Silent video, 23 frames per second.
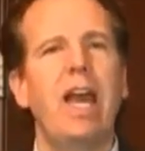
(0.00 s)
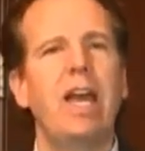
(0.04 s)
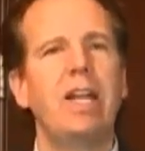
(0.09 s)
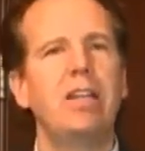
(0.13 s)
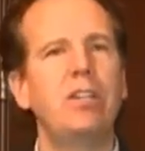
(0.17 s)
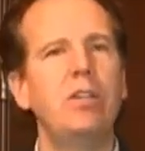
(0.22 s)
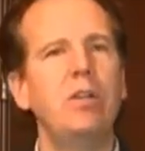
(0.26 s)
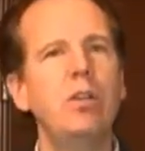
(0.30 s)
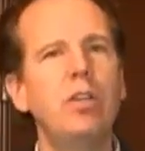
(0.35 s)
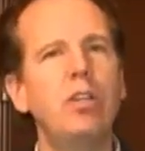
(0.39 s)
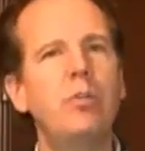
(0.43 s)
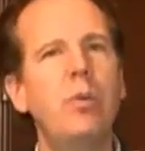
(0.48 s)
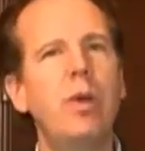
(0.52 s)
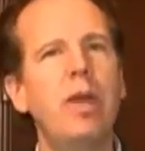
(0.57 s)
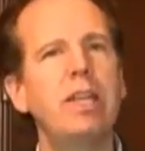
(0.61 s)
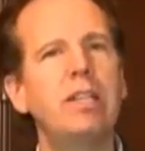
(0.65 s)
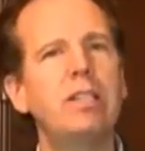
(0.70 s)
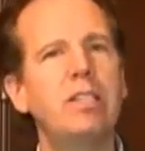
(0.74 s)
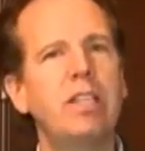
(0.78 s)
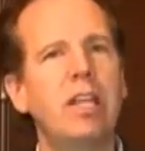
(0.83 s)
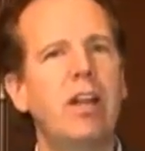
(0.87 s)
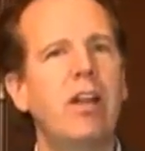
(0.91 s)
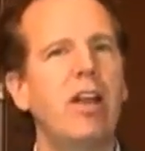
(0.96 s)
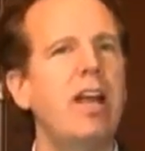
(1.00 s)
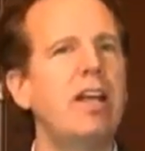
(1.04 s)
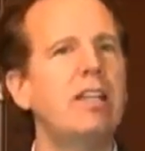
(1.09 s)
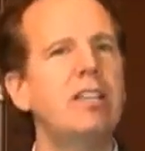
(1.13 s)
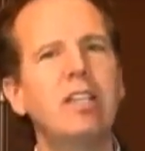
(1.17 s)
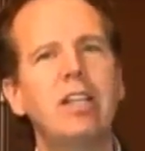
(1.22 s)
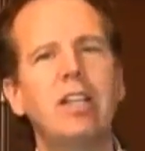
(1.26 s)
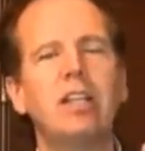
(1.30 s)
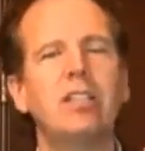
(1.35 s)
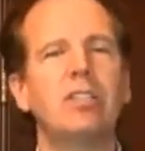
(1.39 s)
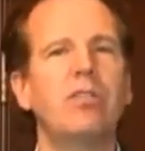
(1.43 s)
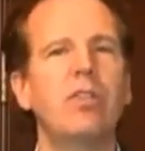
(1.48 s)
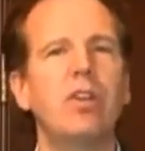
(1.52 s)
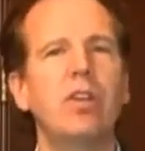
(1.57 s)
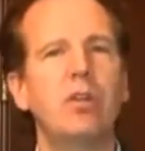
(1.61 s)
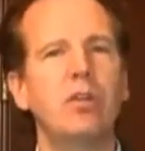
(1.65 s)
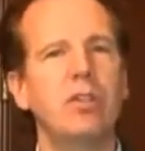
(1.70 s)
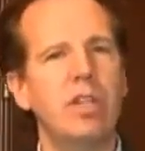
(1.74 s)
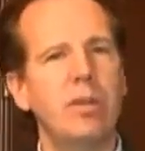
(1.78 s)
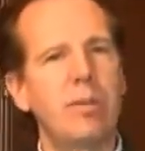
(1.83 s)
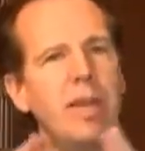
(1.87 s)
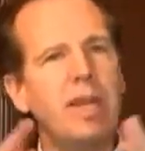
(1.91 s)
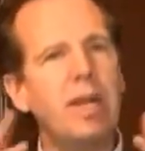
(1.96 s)
And toothpastes that are SLS free
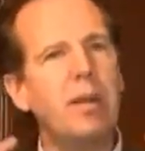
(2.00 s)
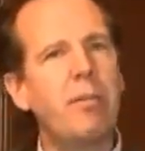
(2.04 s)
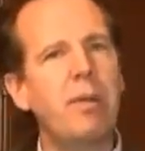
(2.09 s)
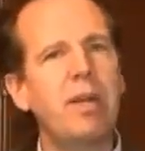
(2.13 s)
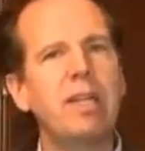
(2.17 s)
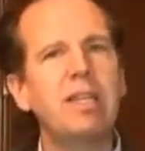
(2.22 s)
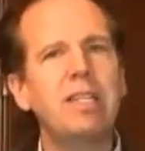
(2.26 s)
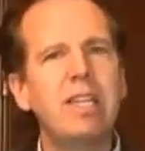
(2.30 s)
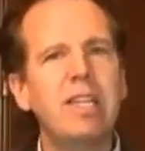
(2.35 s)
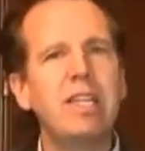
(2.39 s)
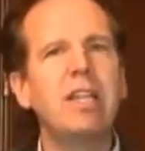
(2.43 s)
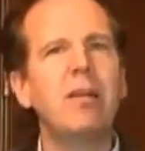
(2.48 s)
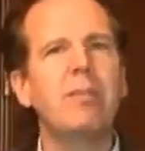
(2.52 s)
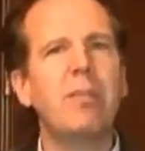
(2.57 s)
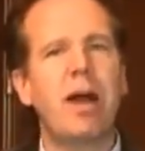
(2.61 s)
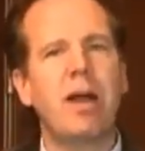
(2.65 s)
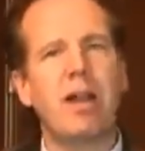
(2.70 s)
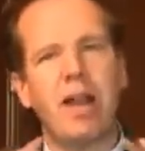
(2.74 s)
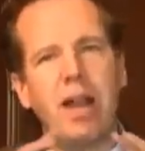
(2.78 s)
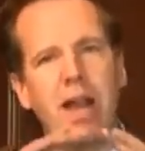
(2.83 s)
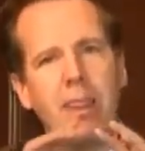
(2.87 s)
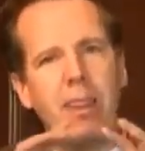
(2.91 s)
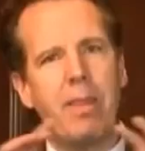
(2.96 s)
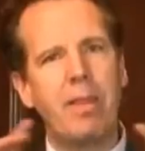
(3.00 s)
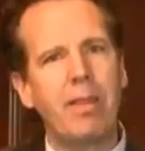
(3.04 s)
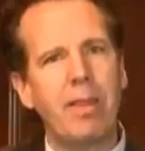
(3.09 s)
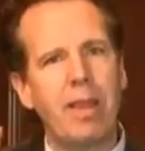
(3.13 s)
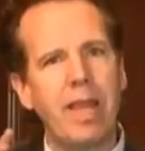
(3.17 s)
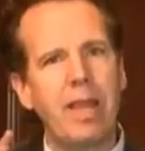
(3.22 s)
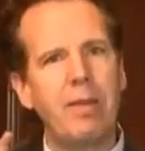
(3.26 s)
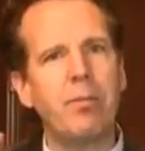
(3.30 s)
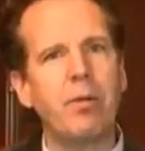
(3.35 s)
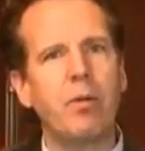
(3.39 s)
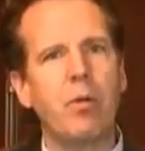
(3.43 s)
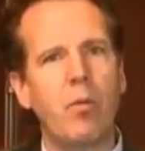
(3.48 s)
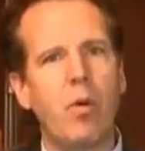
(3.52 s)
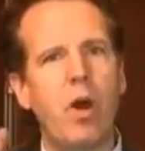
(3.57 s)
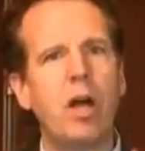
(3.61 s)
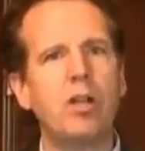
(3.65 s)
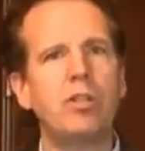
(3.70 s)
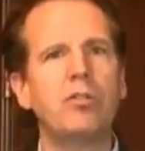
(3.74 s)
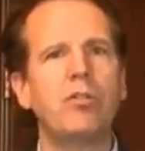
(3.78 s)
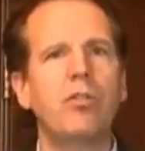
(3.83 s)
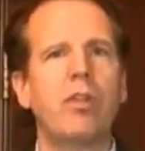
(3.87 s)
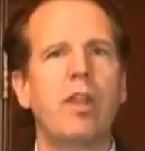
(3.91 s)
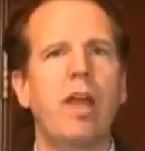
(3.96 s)
usually make a big deal about it on the label.
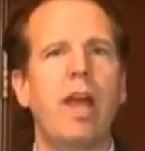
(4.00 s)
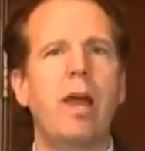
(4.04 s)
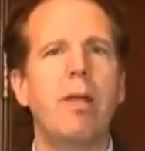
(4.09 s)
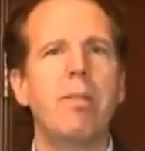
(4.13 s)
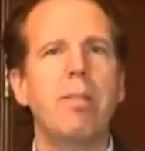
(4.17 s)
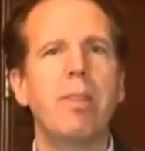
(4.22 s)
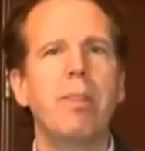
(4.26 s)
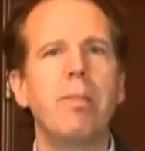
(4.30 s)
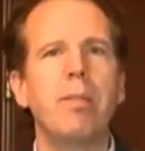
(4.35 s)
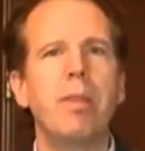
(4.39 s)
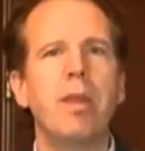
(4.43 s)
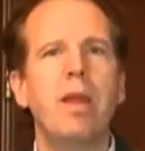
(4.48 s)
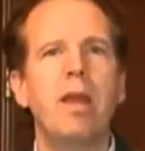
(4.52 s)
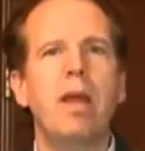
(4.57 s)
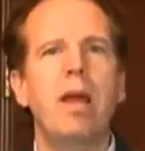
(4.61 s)
Watch for that.